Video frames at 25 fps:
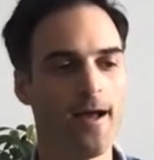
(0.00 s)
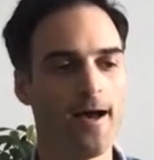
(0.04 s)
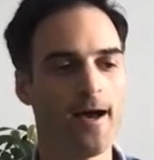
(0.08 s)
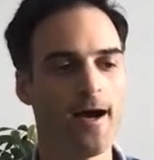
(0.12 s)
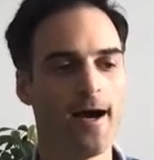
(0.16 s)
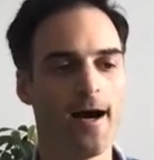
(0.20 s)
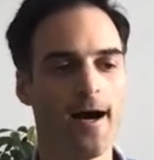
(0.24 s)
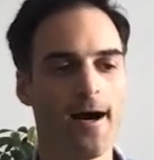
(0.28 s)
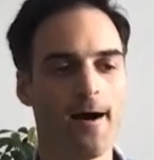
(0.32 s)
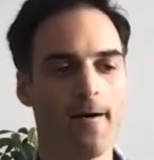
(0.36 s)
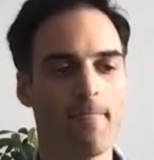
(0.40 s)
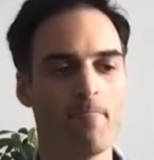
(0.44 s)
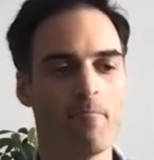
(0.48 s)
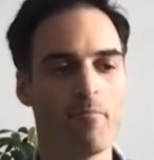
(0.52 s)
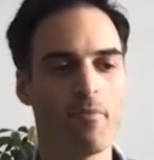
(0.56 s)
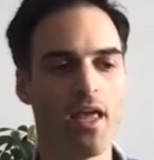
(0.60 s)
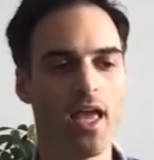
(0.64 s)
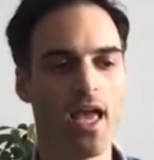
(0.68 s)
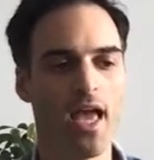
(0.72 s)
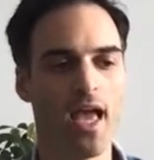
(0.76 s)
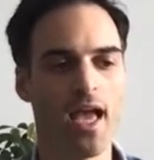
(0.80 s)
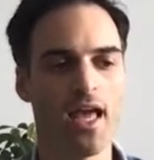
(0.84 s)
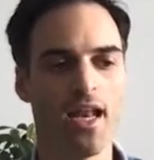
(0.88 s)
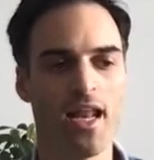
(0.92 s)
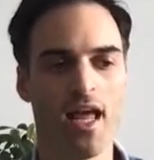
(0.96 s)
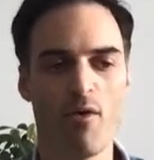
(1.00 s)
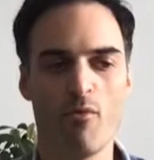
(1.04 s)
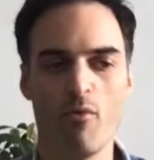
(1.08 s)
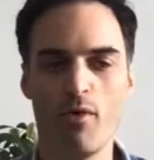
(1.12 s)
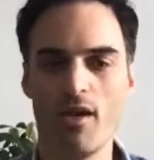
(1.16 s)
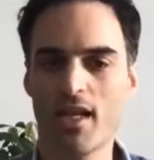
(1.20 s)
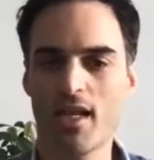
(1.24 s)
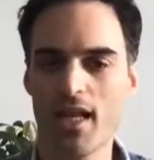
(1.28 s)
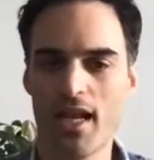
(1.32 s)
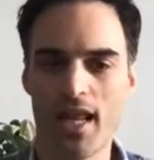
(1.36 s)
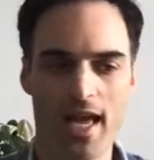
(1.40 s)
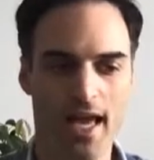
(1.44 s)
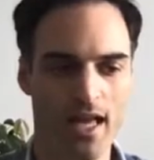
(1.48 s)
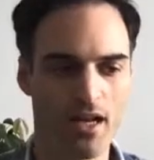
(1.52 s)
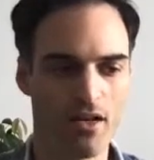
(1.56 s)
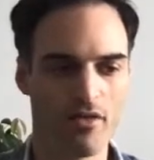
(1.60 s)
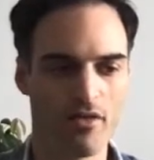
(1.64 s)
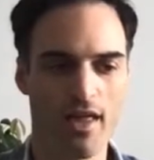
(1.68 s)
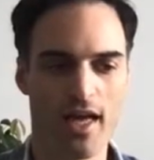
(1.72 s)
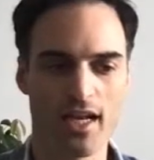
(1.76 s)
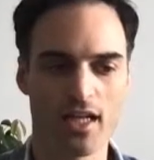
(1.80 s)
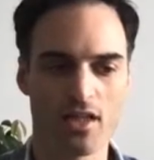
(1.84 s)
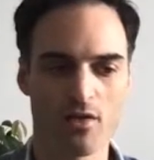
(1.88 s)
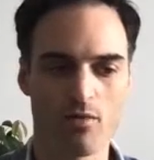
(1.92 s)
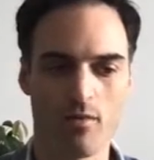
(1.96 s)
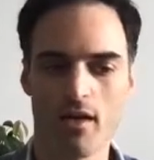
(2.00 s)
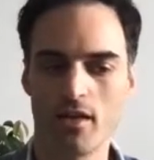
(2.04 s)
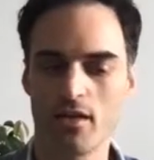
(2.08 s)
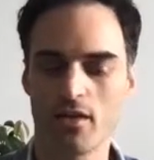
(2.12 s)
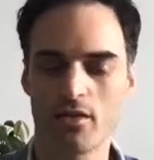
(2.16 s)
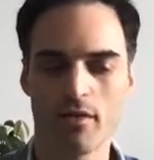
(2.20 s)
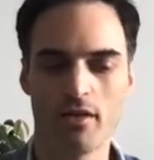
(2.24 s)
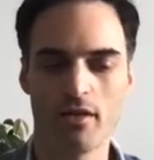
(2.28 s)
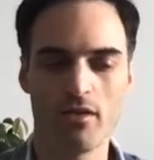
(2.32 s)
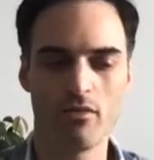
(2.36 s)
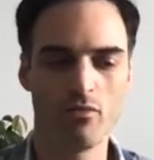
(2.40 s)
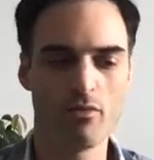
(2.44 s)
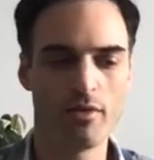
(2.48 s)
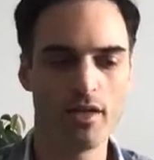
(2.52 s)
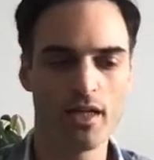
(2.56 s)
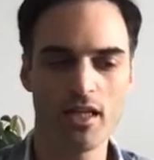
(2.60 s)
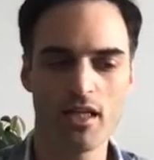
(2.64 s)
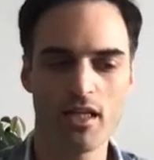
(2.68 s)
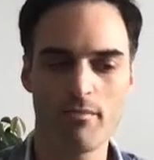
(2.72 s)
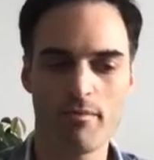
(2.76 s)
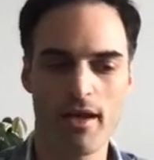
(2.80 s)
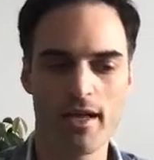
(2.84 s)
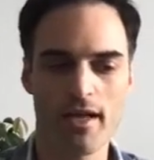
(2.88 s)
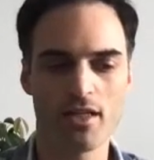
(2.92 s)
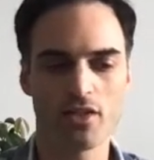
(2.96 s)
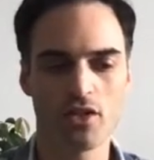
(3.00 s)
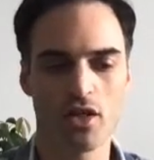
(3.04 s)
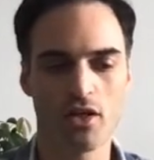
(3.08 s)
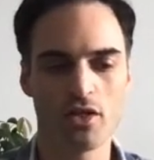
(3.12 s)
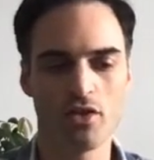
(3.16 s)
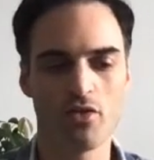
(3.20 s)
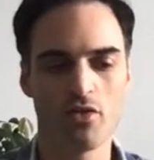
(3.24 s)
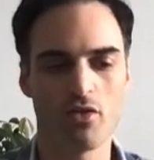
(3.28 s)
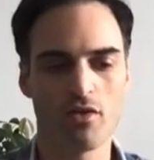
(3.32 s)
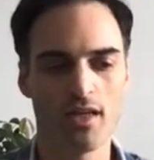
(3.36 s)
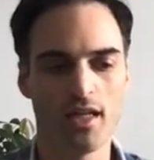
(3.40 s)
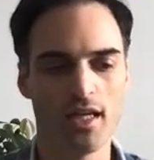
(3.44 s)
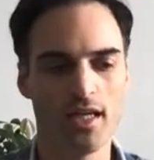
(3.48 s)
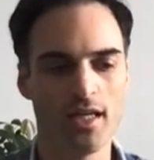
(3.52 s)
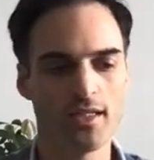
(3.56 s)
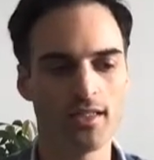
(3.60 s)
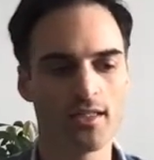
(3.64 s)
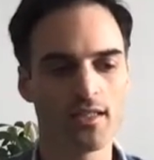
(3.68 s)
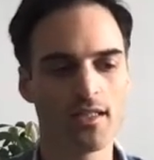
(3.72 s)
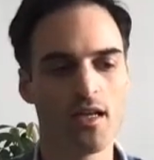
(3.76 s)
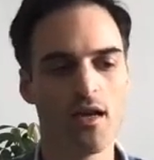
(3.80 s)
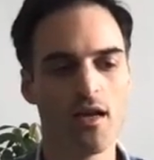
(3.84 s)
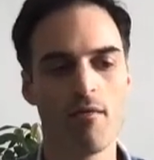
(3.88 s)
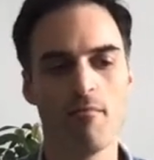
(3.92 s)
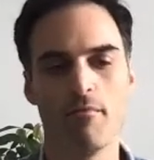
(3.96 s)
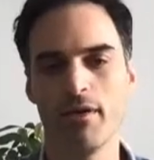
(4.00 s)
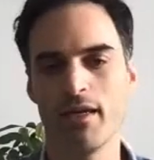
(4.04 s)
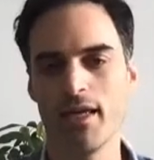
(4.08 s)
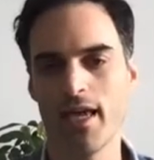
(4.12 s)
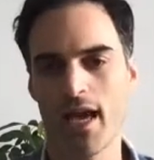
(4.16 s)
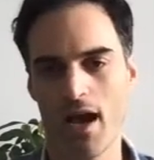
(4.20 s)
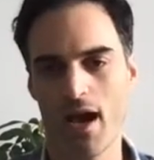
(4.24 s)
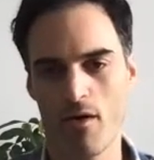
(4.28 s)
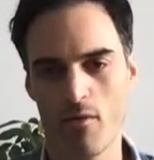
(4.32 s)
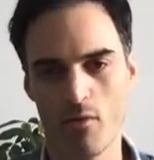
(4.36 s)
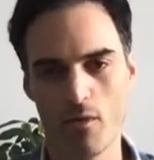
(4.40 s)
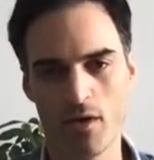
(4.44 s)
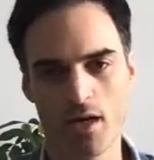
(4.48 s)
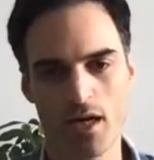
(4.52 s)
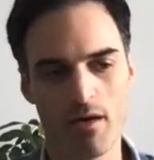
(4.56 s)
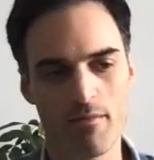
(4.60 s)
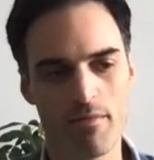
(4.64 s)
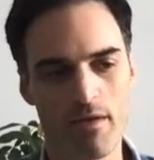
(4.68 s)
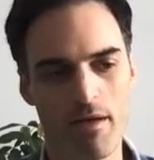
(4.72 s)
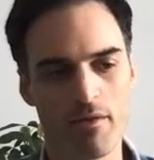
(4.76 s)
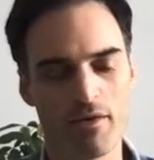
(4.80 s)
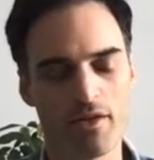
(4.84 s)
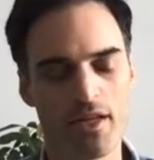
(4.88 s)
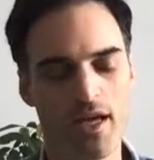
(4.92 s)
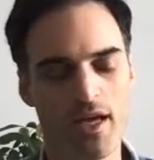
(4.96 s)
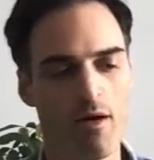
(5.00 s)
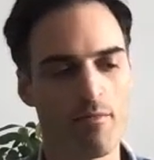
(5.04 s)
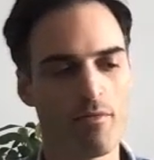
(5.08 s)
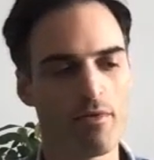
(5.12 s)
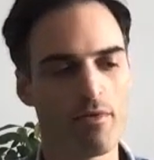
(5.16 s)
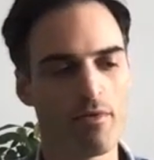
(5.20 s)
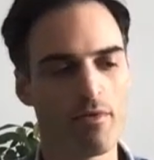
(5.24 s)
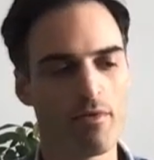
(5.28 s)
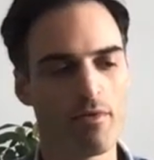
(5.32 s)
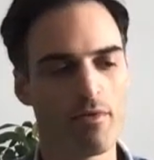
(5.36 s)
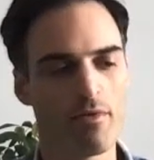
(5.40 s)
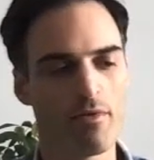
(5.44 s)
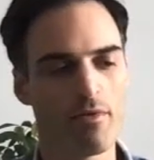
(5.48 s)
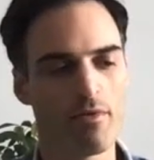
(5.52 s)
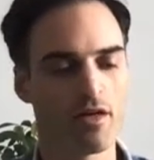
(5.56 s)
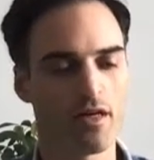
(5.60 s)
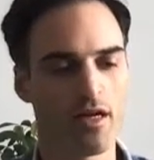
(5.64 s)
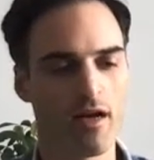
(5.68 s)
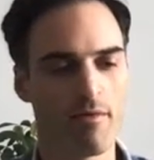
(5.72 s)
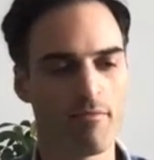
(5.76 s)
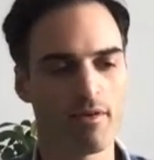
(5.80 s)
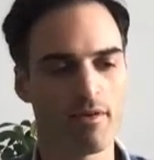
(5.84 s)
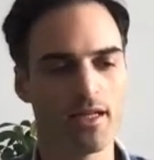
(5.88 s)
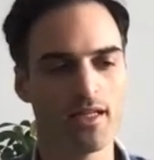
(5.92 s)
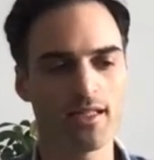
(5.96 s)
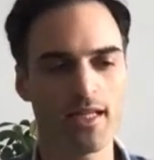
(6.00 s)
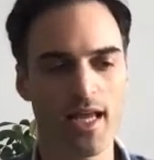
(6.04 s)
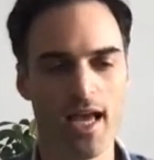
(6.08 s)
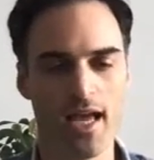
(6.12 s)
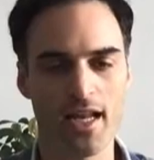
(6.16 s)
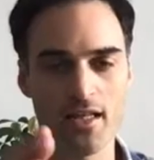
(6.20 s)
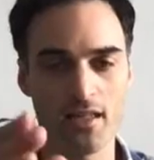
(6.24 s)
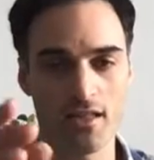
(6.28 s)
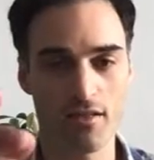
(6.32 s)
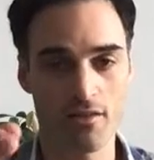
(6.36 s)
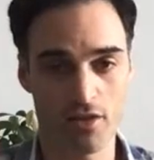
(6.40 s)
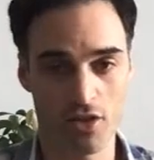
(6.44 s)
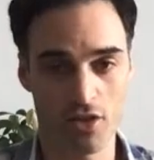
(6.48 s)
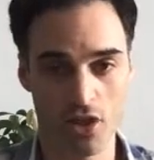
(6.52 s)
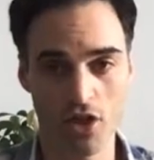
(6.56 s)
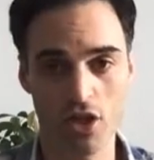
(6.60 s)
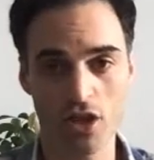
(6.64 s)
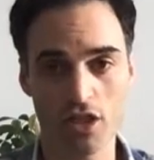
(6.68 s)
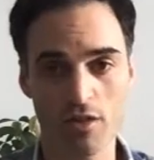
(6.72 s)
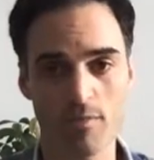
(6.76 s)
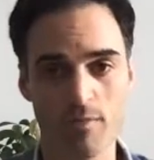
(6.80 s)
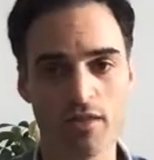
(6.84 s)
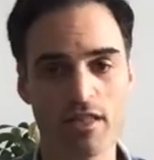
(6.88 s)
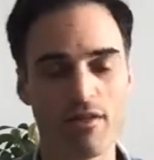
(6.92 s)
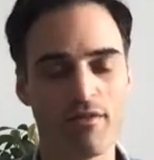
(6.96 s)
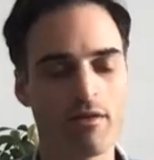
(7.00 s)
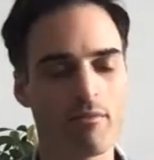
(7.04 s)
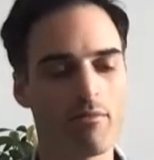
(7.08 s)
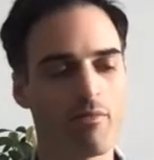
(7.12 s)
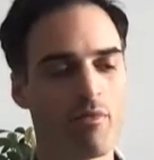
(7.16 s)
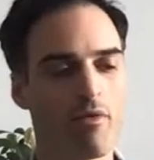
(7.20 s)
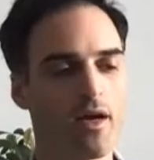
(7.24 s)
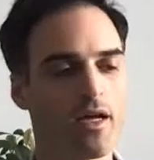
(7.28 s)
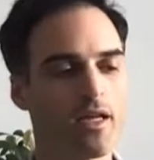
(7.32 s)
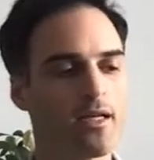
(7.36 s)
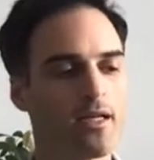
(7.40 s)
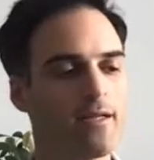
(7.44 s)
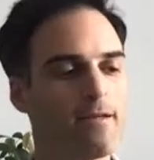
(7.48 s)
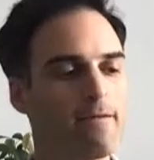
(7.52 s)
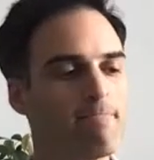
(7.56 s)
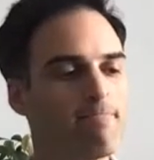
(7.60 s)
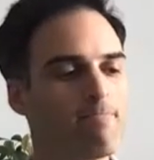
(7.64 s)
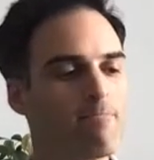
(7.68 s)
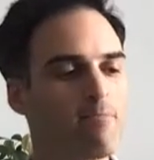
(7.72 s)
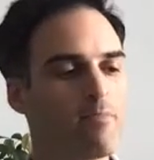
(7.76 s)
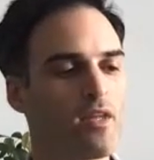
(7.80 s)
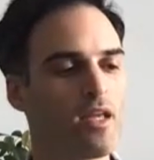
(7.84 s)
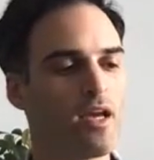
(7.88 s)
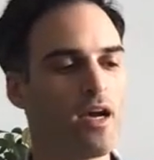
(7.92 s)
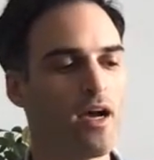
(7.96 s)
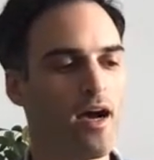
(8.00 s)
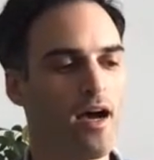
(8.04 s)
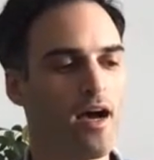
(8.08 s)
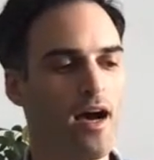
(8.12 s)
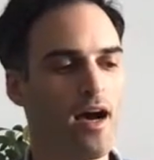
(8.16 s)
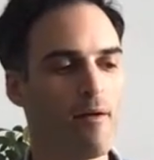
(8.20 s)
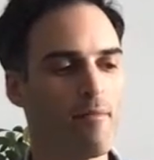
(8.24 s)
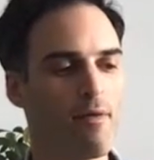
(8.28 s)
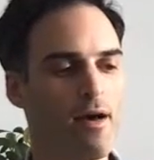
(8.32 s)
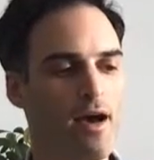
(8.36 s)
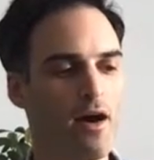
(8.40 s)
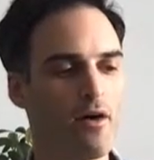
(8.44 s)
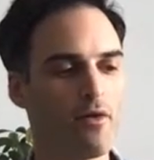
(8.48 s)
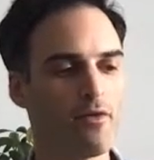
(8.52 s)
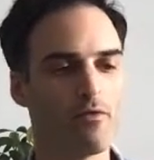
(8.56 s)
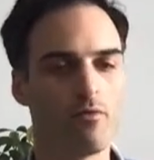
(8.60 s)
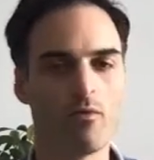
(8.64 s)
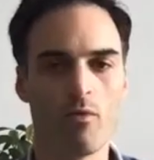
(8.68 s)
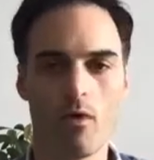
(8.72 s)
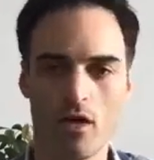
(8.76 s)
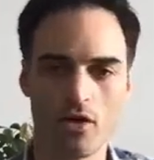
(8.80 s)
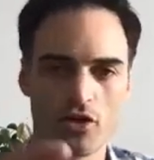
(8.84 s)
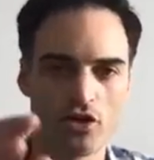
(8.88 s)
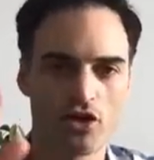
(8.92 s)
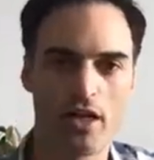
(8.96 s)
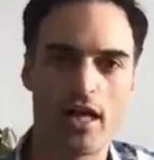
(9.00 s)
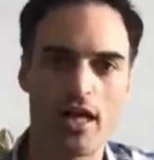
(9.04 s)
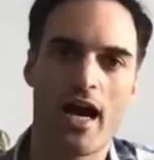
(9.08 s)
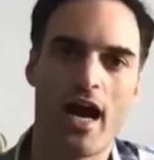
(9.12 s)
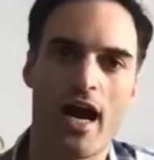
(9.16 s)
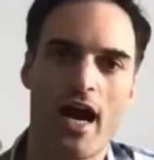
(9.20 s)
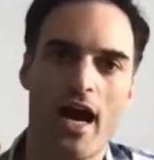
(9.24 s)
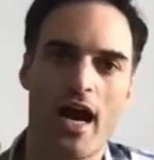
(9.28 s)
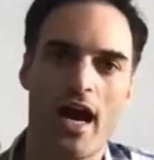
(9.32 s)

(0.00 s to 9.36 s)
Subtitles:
And we can handle that as well. So it really depends on your needs. But yeah, we're going to be able to help you with smaller companies. And to your specific point about, well, should I hire